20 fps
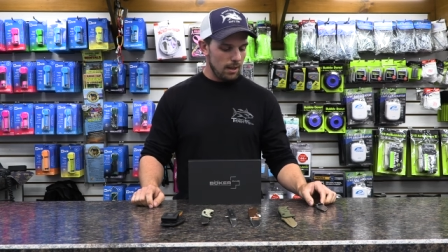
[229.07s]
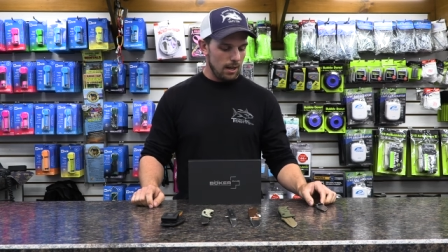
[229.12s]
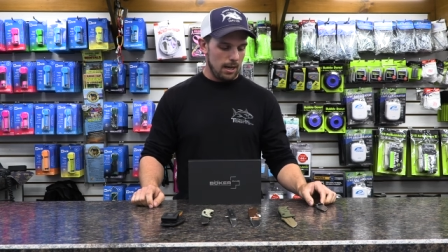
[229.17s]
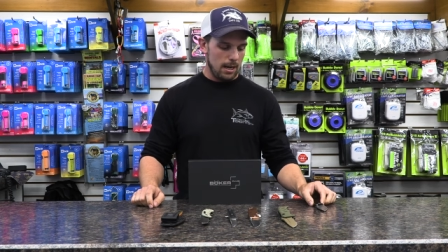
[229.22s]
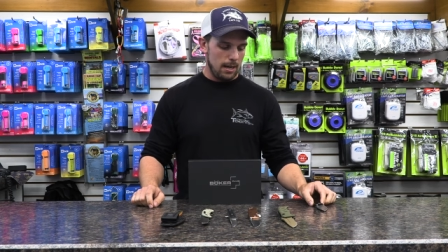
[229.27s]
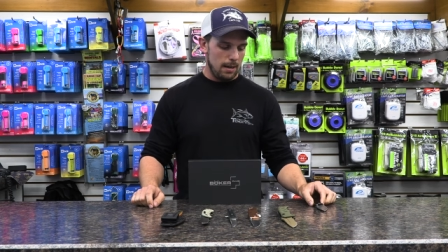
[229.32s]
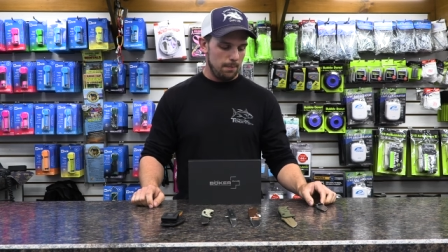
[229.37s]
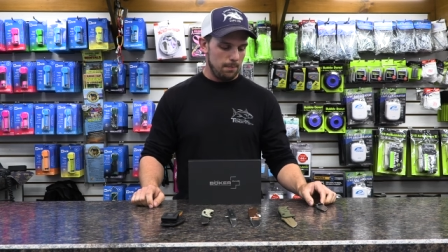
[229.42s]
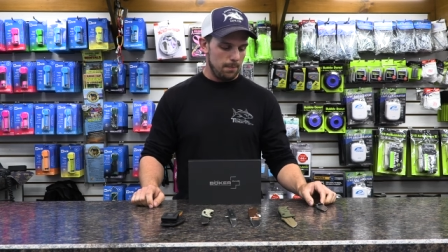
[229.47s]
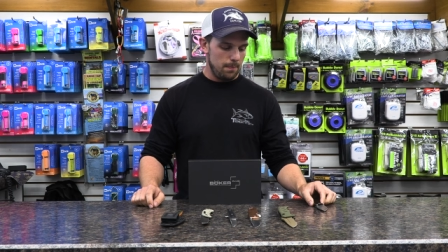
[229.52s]

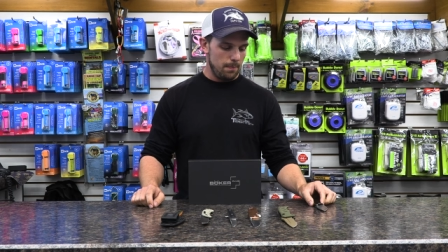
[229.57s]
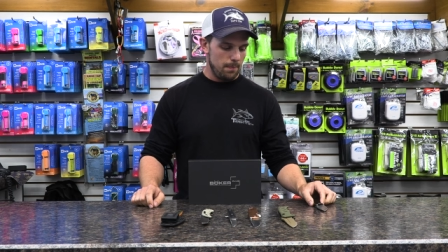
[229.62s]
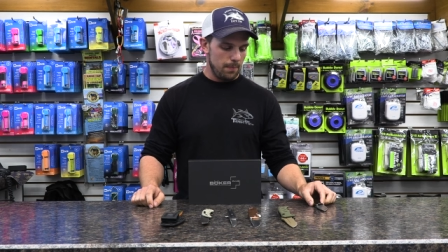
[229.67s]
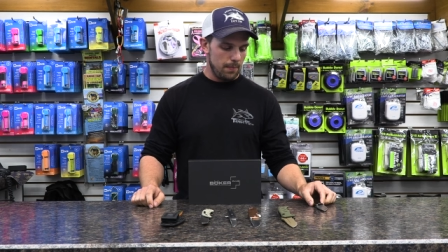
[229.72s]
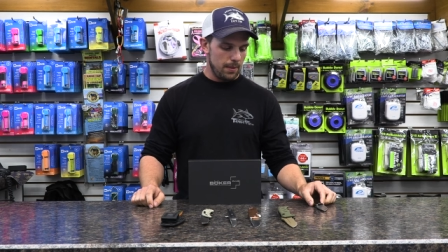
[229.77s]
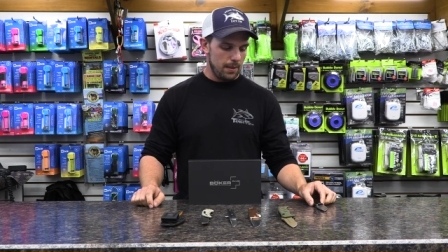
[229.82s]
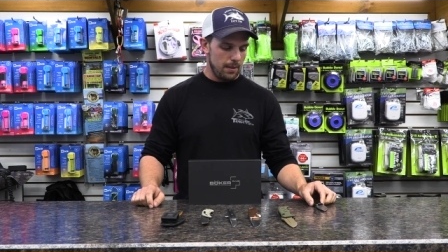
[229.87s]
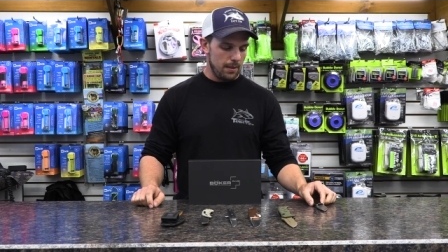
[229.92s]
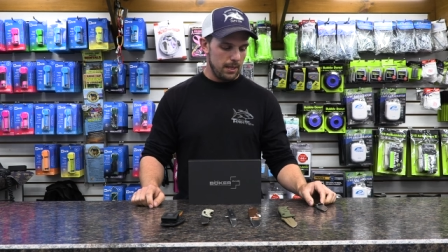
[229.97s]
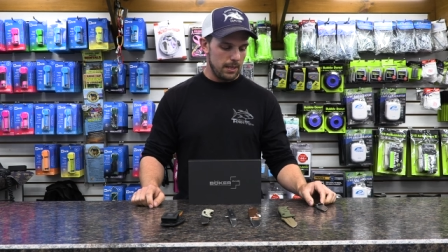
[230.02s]
Um,
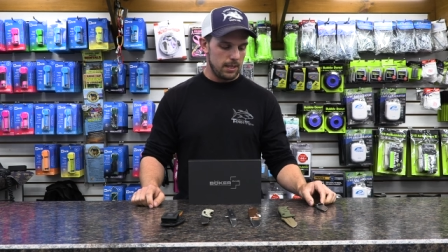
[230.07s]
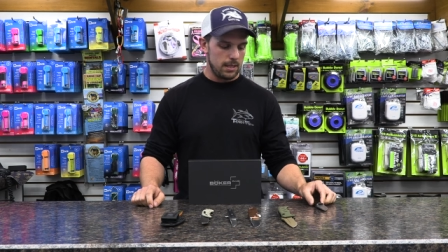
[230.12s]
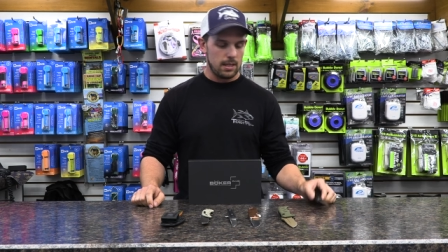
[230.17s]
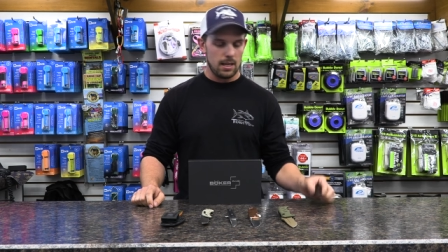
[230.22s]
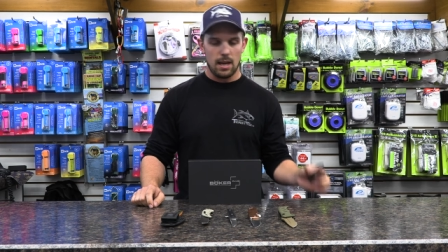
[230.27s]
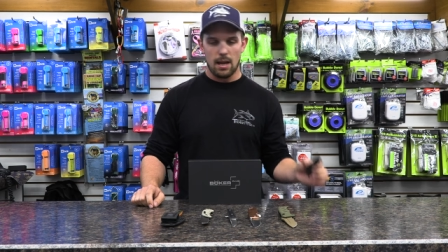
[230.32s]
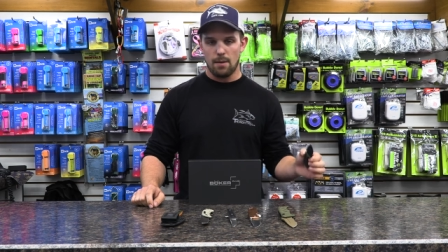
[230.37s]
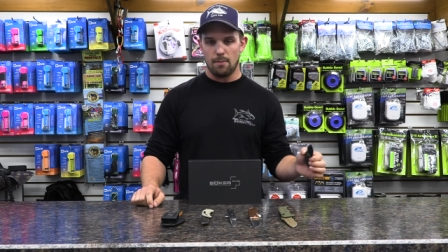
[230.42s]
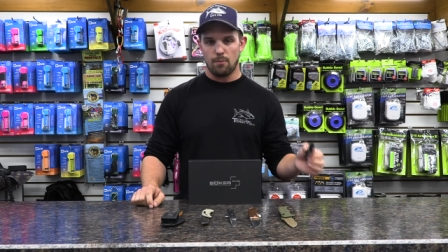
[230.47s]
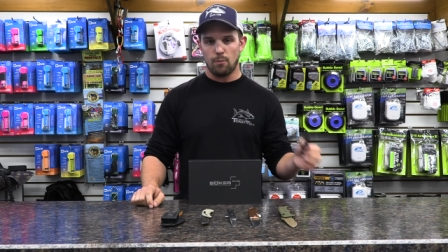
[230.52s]
this is
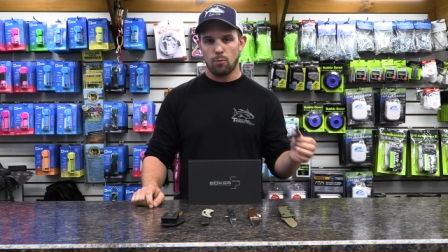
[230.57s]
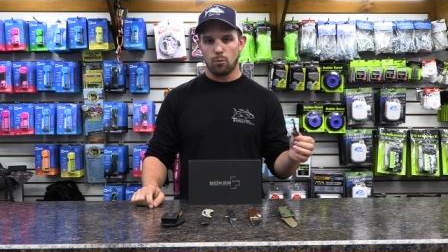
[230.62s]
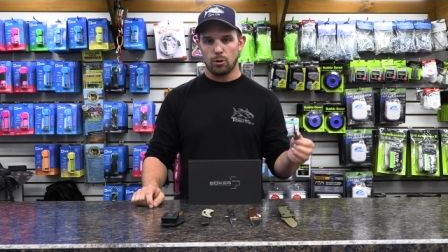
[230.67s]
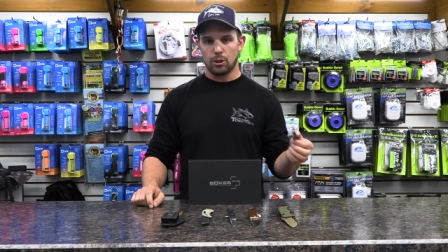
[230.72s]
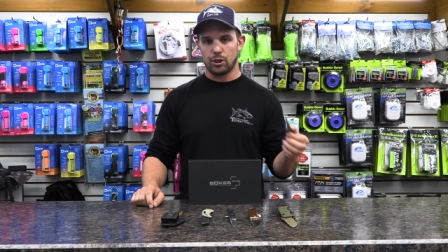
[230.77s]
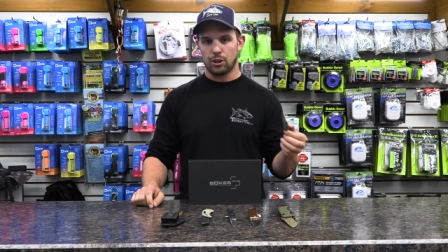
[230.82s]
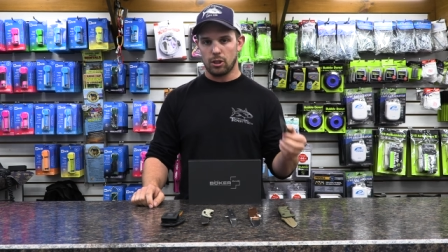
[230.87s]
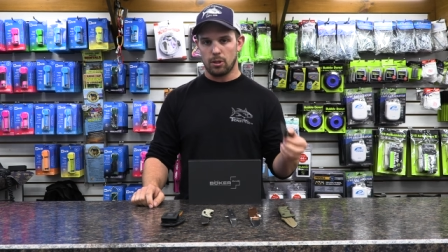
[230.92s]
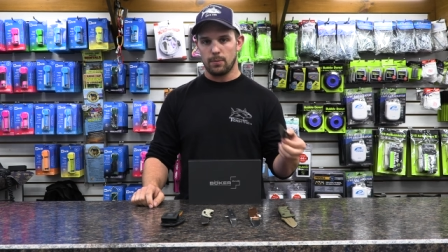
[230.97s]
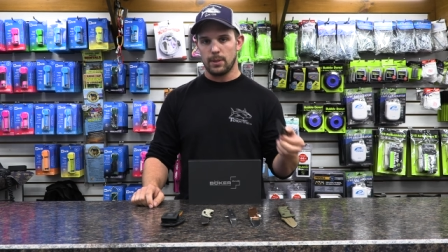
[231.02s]
the
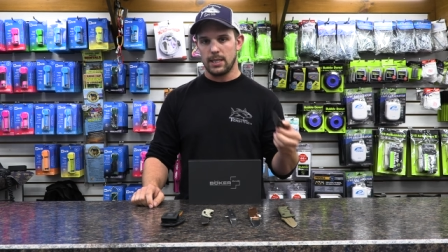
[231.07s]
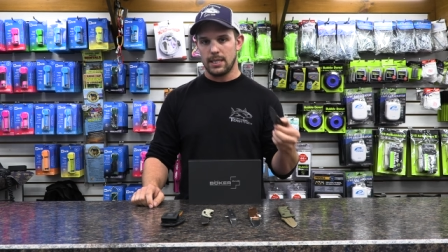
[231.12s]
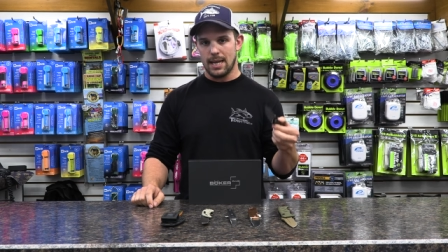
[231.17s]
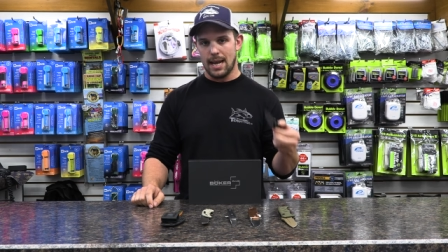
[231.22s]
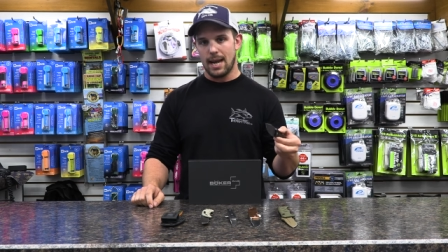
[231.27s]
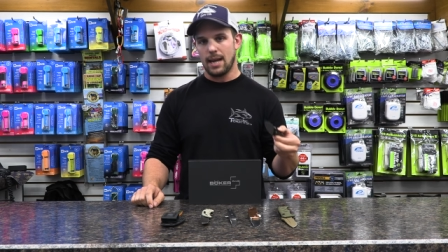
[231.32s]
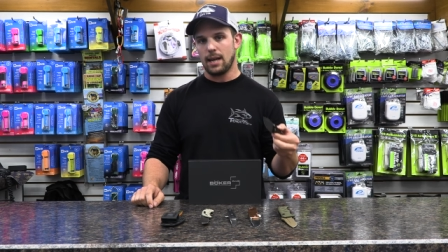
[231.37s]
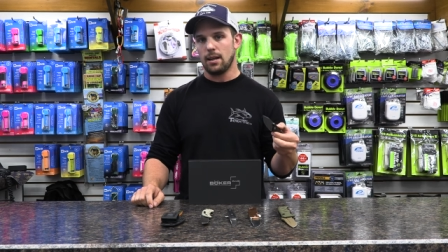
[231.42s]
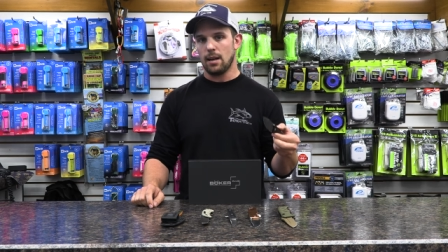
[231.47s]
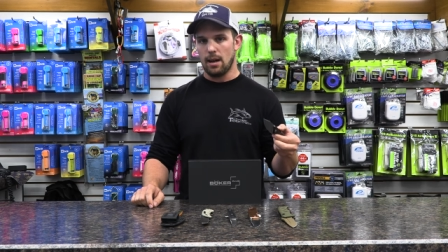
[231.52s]
M4 Sherman
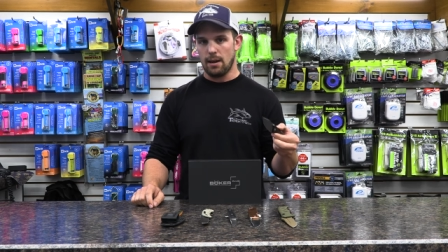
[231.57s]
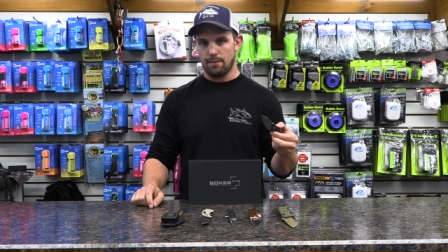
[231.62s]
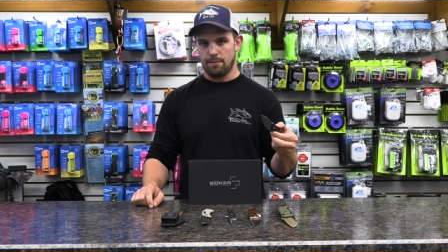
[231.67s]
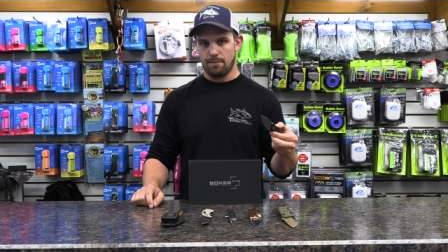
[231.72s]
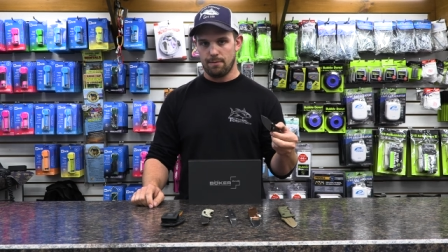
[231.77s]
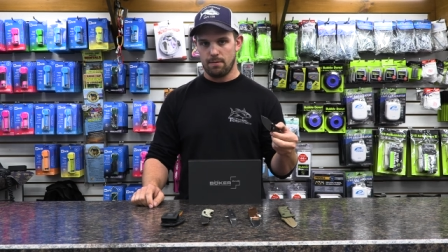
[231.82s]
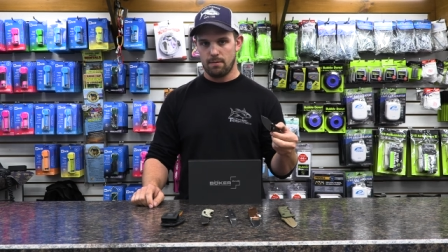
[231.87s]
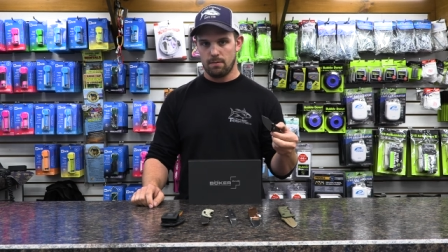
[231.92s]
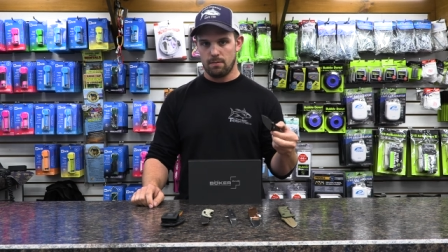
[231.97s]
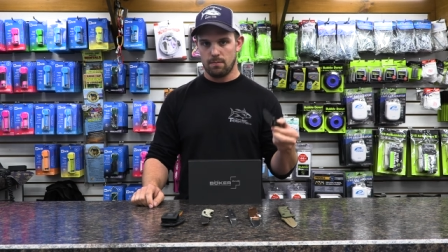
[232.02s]
Tank
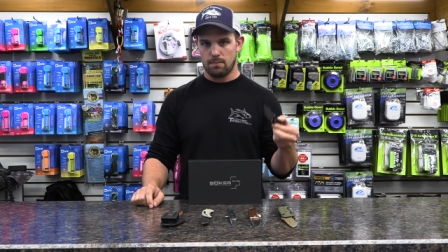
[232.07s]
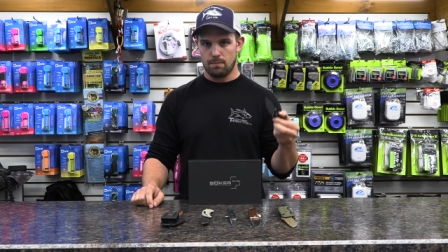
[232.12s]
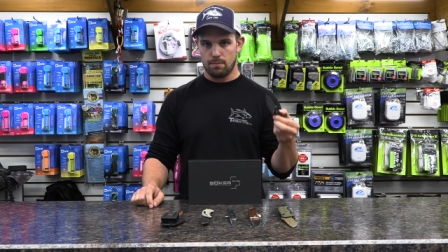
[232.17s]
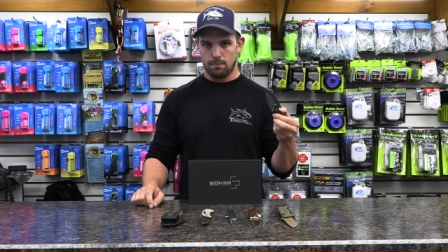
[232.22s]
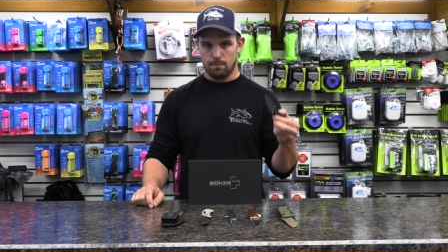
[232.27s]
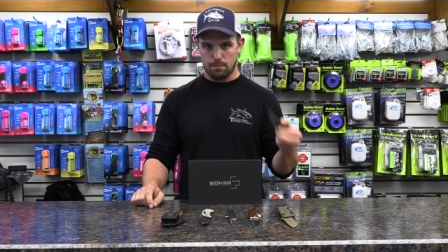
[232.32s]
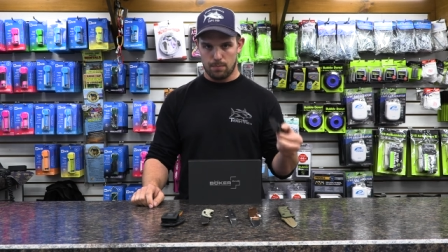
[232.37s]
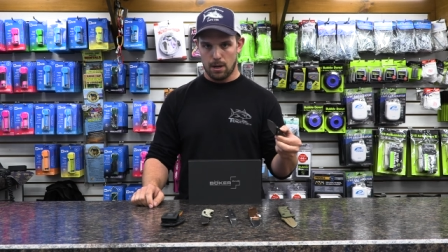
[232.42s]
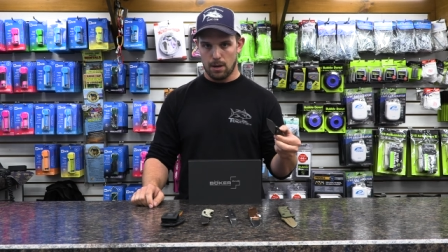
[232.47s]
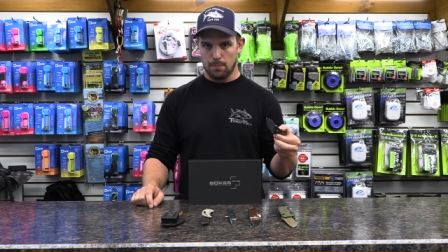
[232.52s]
Knife
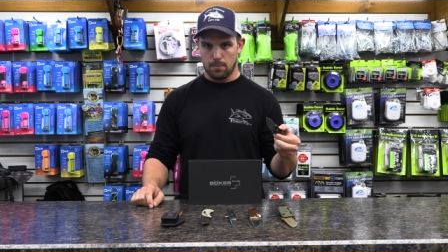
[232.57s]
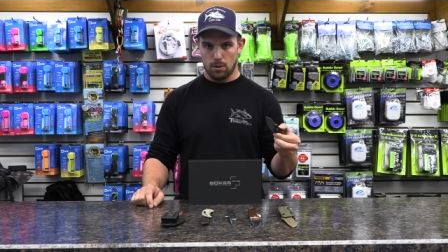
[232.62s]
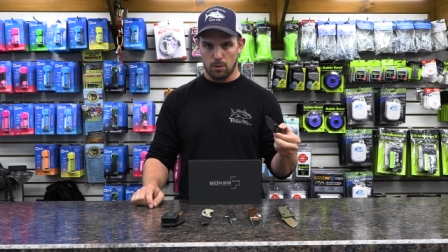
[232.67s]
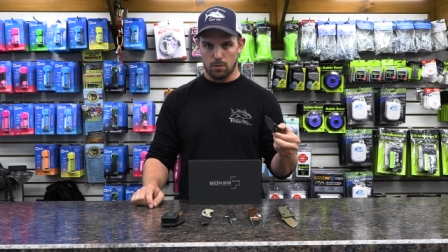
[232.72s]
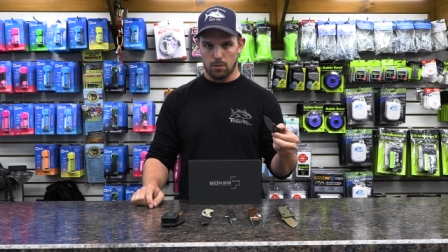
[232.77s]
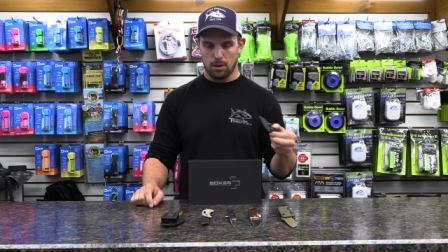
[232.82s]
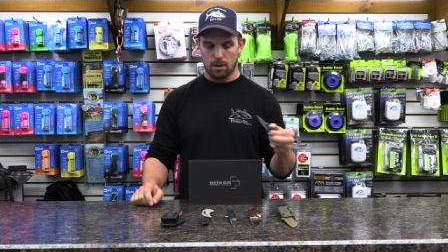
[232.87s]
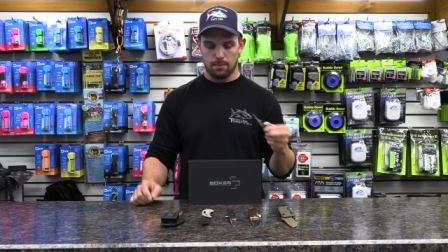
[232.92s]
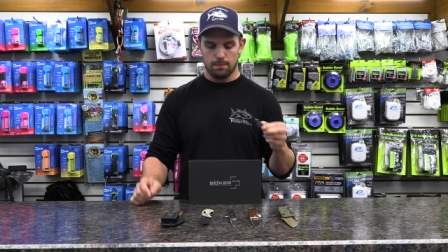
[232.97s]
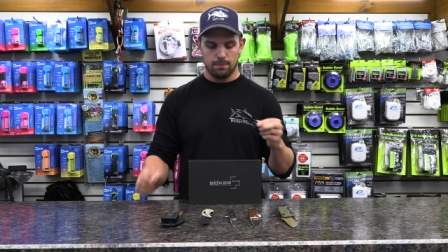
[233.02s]
by
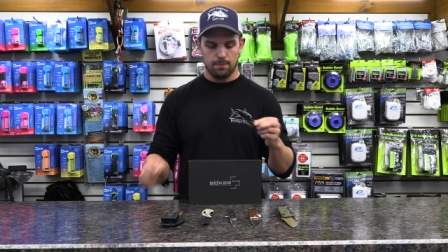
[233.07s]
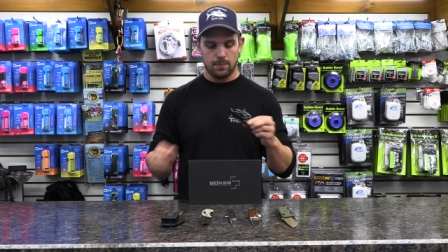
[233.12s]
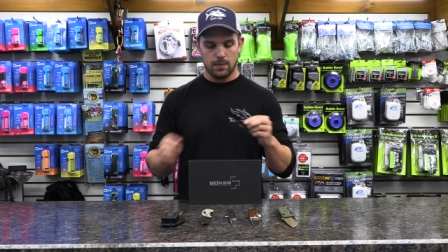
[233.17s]
Boker.